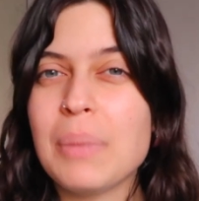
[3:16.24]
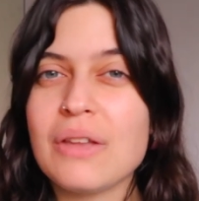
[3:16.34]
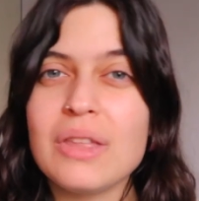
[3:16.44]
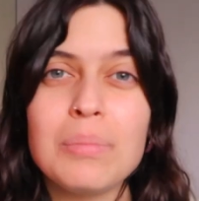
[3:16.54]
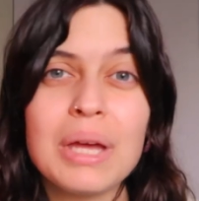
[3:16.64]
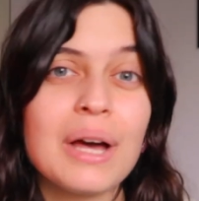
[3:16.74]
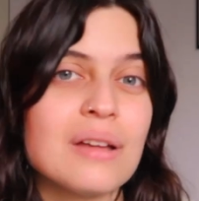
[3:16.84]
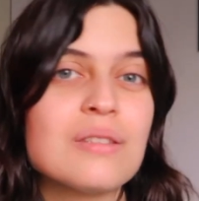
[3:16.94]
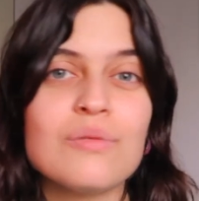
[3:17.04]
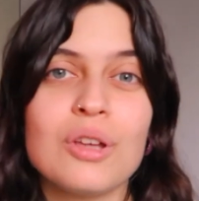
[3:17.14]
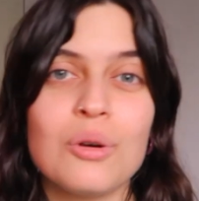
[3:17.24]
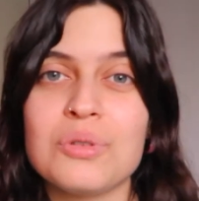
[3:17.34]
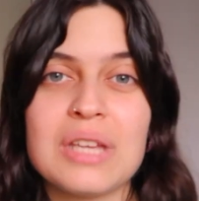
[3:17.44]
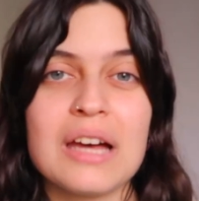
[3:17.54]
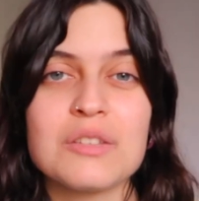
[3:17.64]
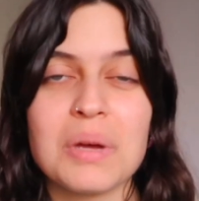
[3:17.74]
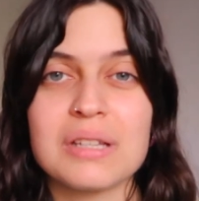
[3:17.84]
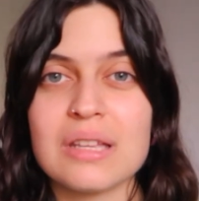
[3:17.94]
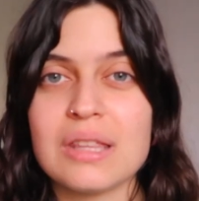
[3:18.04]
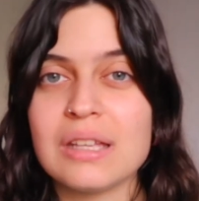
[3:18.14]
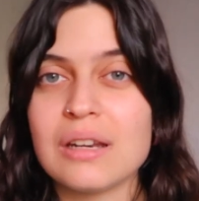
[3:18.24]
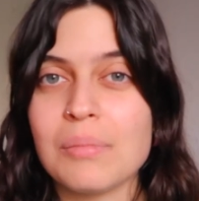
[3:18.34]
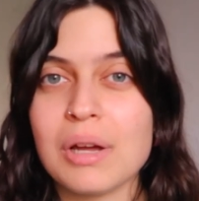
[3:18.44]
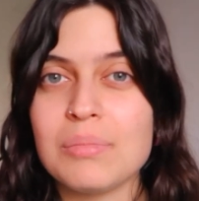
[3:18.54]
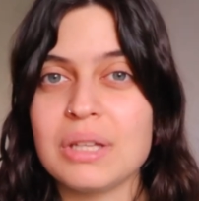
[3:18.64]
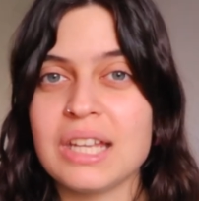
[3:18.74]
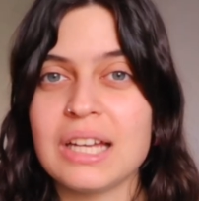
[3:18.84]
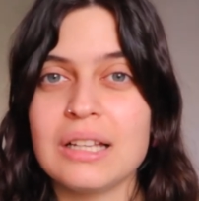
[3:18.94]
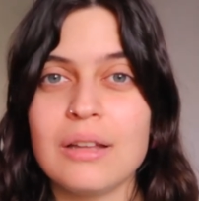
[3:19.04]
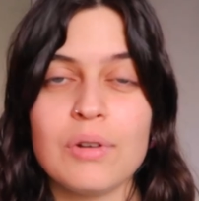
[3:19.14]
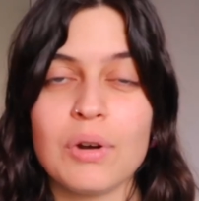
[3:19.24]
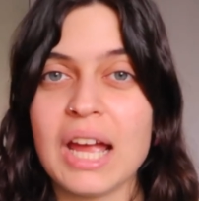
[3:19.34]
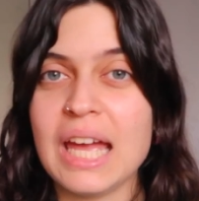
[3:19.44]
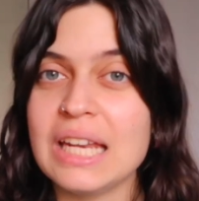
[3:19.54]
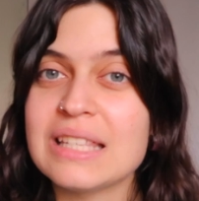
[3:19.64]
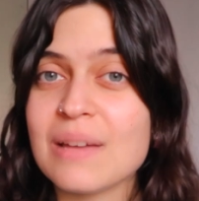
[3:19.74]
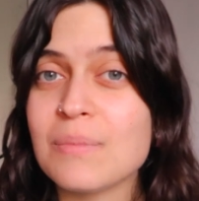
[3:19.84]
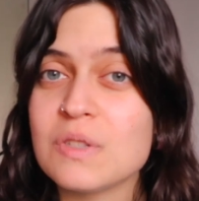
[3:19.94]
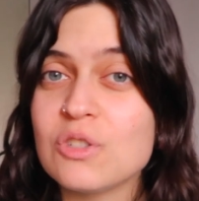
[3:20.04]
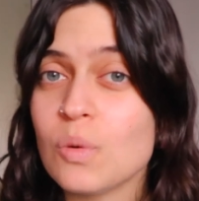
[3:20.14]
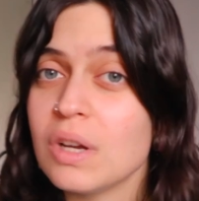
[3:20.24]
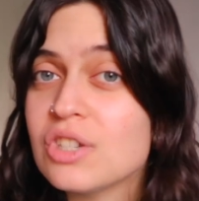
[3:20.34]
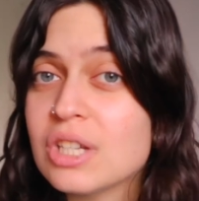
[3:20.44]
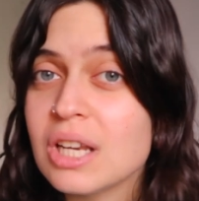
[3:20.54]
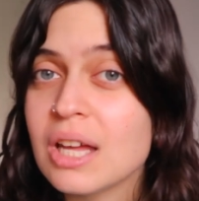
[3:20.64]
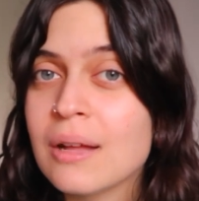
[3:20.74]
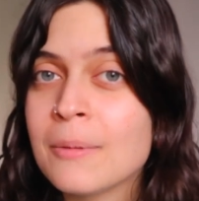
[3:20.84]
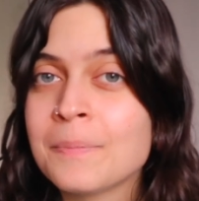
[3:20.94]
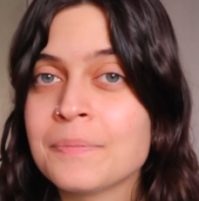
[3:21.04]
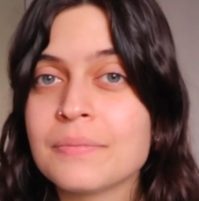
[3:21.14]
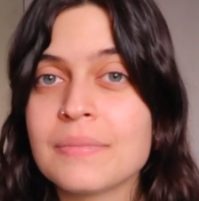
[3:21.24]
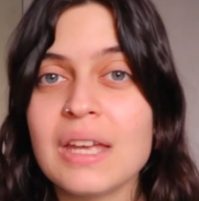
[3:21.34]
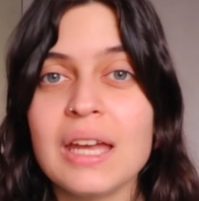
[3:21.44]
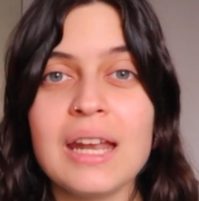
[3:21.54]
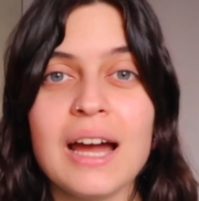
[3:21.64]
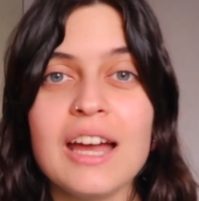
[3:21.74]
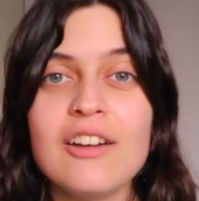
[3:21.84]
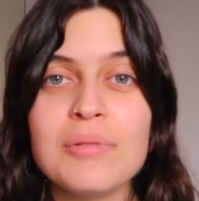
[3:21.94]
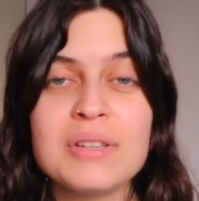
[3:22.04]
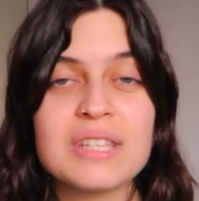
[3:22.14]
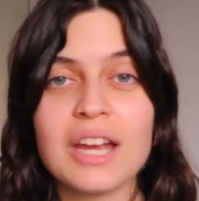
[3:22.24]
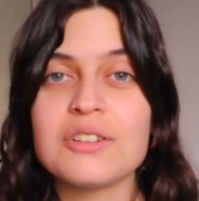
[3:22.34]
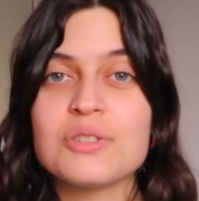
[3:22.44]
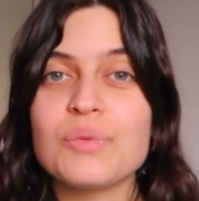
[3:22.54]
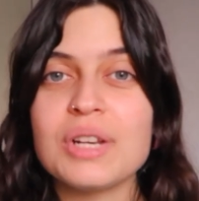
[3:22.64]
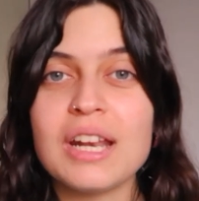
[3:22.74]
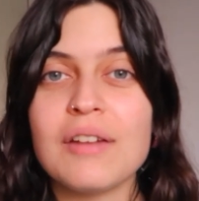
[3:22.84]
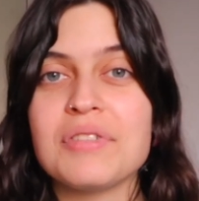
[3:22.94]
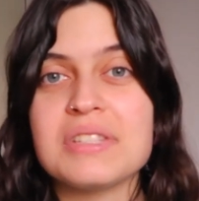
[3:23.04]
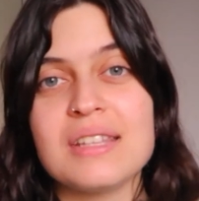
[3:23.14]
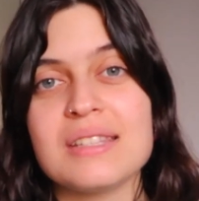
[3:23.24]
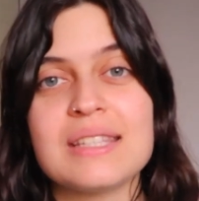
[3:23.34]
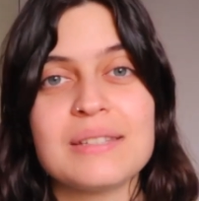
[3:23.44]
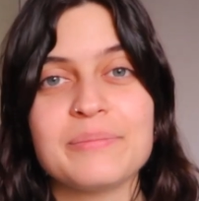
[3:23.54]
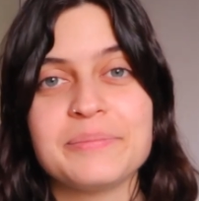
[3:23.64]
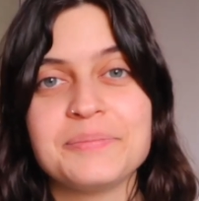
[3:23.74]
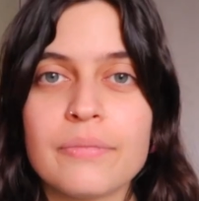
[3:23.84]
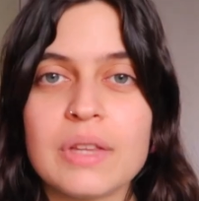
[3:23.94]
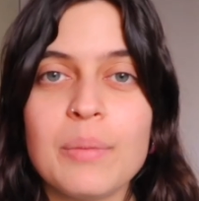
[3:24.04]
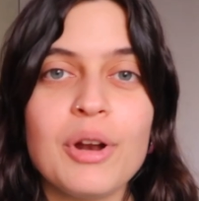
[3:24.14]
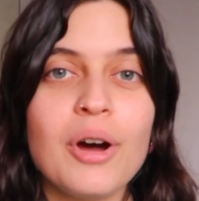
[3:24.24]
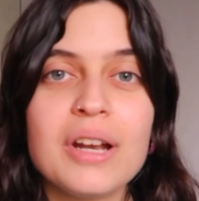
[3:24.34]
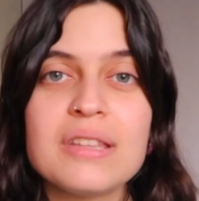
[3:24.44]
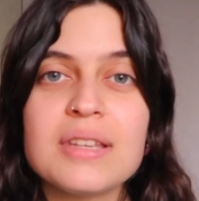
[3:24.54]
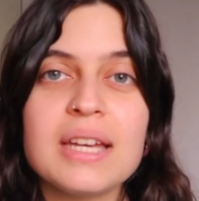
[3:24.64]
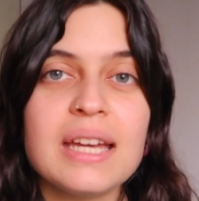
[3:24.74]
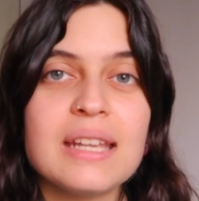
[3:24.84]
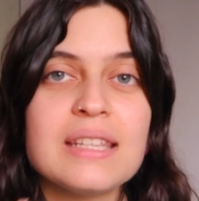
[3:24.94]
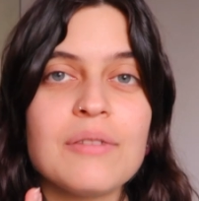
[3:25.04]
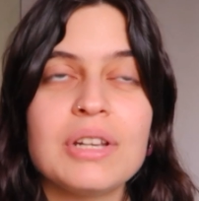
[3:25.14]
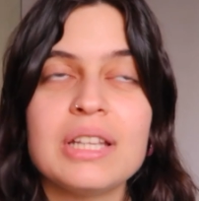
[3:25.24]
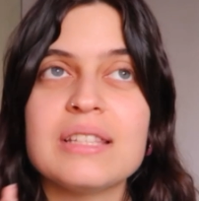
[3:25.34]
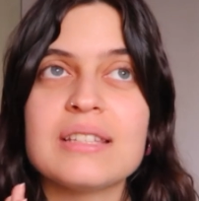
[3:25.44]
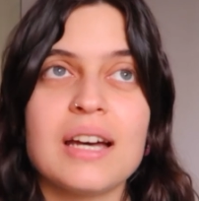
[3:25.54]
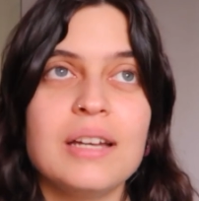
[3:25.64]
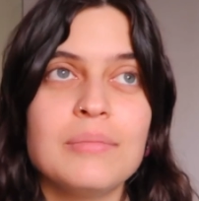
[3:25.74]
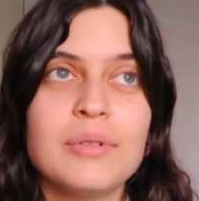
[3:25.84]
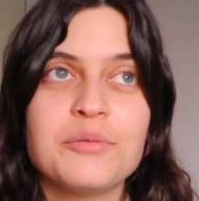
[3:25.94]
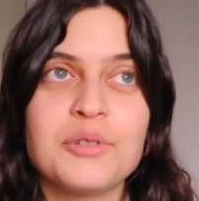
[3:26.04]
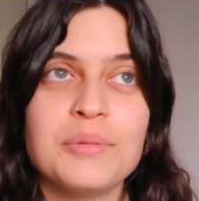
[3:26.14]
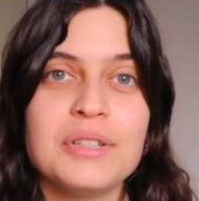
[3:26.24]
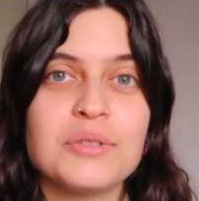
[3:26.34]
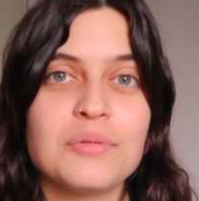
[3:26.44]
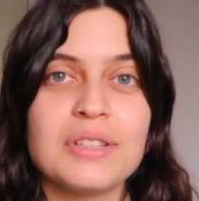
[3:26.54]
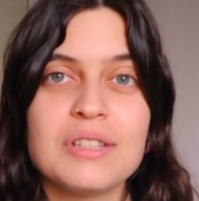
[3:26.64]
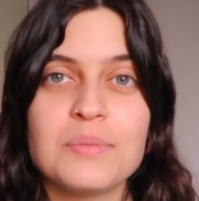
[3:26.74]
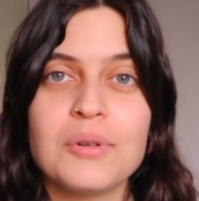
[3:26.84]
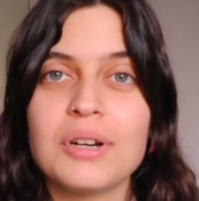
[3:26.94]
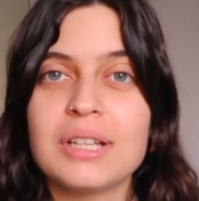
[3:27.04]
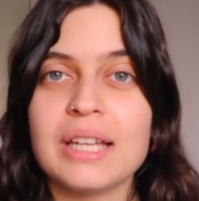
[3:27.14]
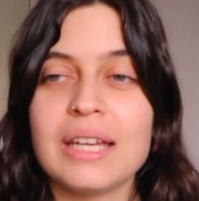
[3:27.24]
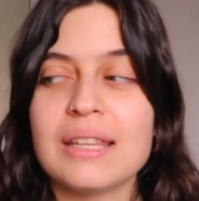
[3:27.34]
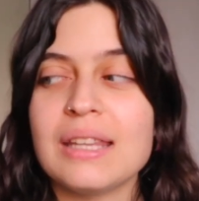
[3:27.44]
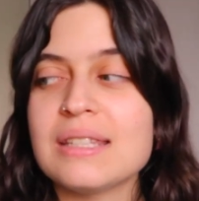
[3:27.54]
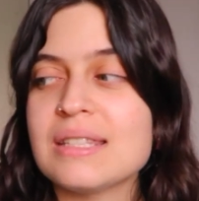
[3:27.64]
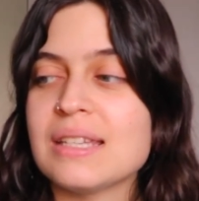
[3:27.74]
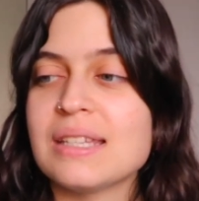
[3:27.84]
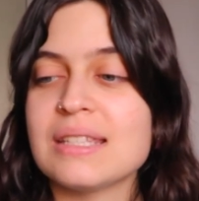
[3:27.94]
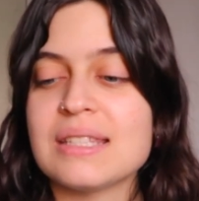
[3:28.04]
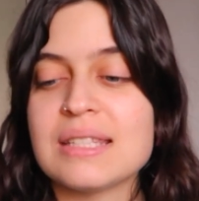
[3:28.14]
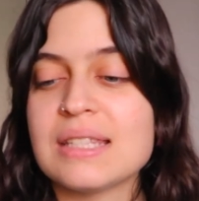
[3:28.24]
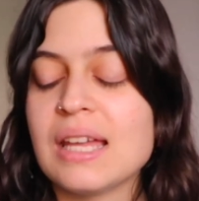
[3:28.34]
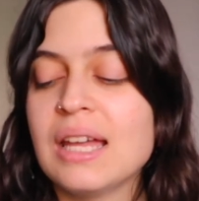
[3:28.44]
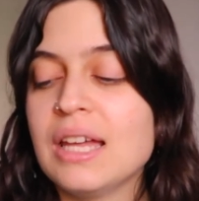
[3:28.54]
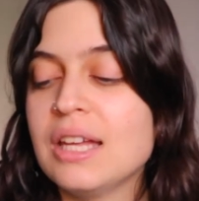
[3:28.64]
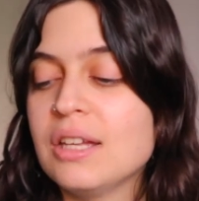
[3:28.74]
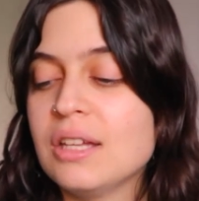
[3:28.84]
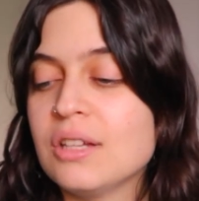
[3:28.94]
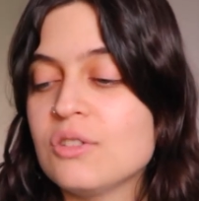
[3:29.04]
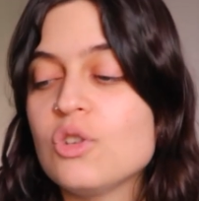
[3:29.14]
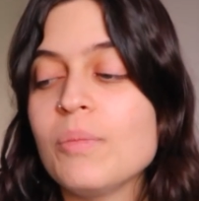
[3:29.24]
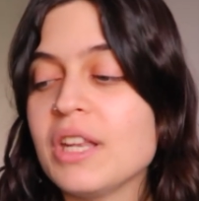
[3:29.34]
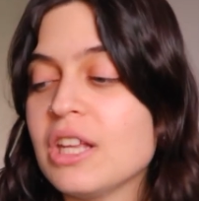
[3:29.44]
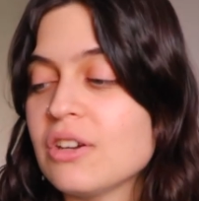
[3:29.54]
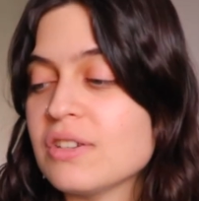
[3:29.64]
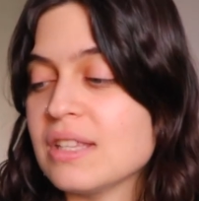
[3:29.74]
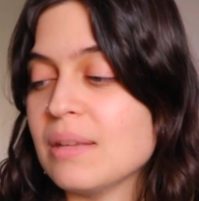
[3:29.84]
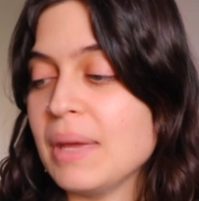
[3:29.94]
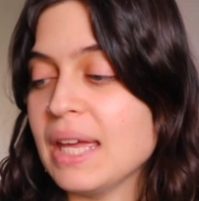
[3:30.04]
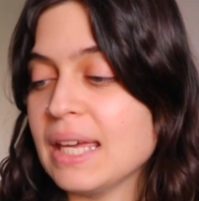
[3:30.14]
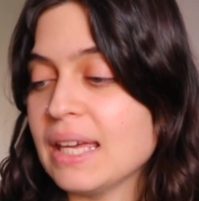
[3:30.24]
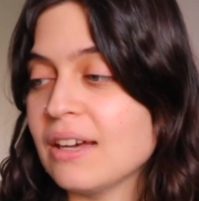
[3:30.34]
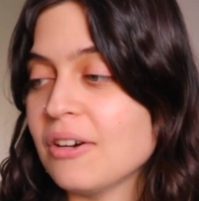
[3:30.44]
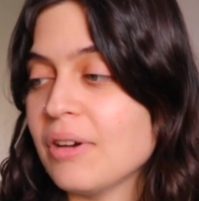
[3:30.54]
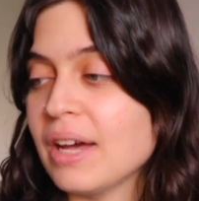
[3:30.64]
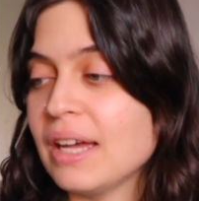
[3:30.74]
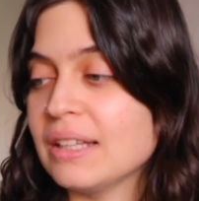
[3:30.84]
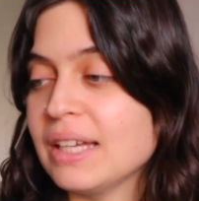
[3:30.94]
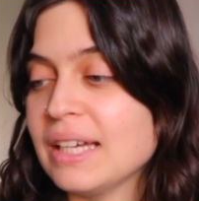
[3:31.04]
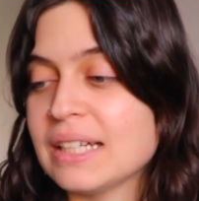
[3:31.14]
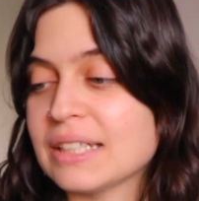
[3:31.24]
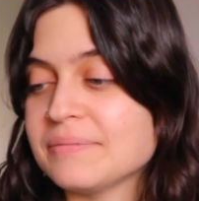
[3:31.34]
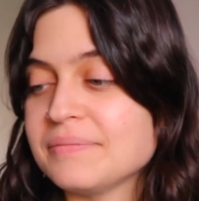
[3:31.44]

I think because of those aspects. I think it might be like a love it or hate it type of situation, and I have been scared to read it ever since. But honestly, it is definitely time for me to read this book. Like, this is too many years in the making, okay? Like,